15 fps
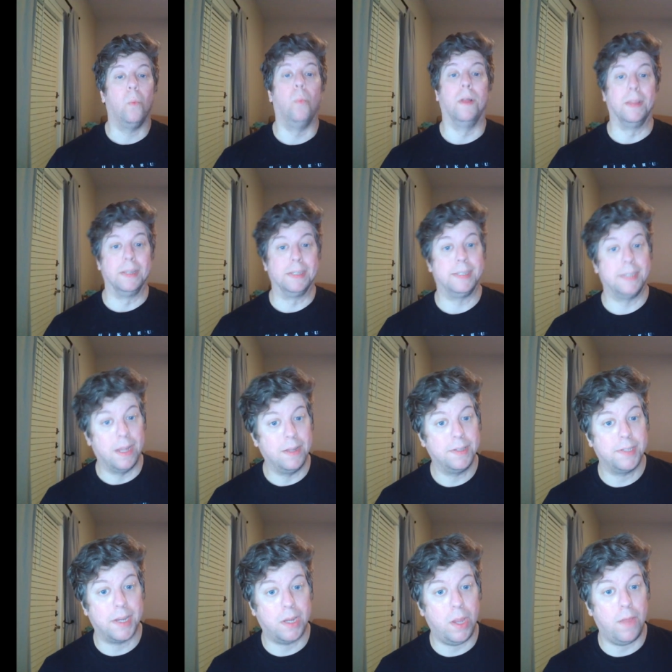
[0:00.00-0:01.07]
Well, it sounds
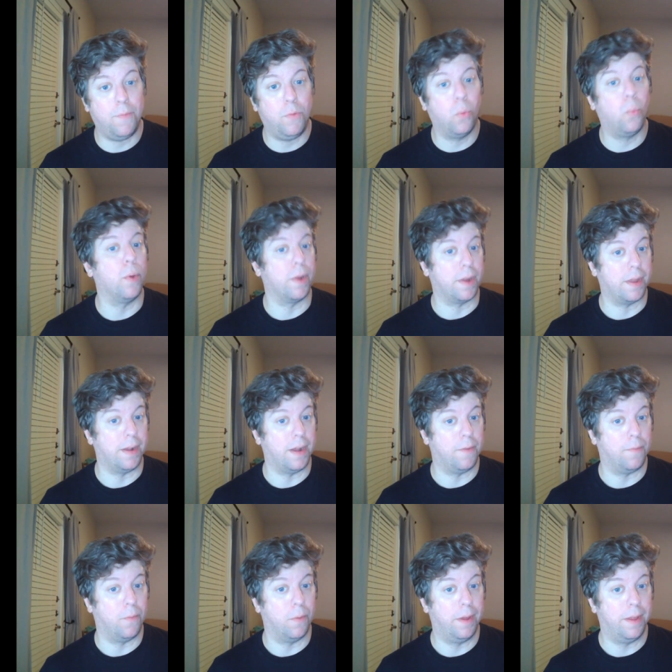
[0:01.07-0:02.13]
like you have your work cut
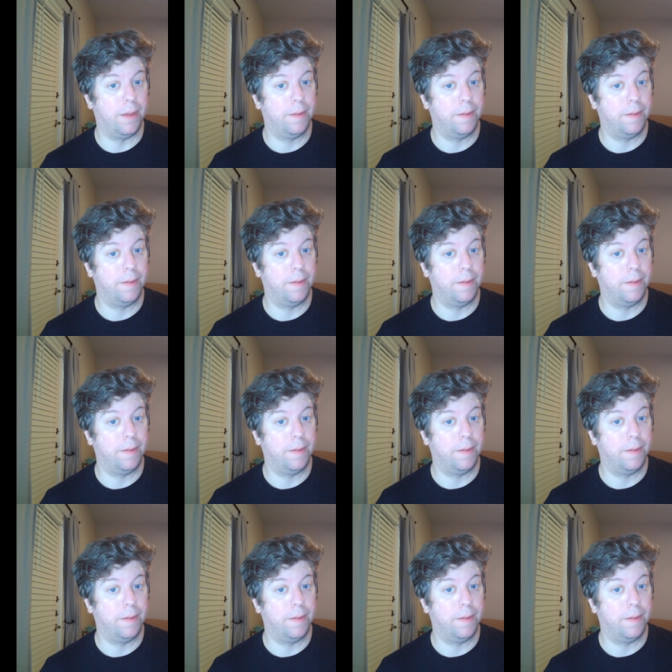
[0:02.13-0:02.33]
out for you.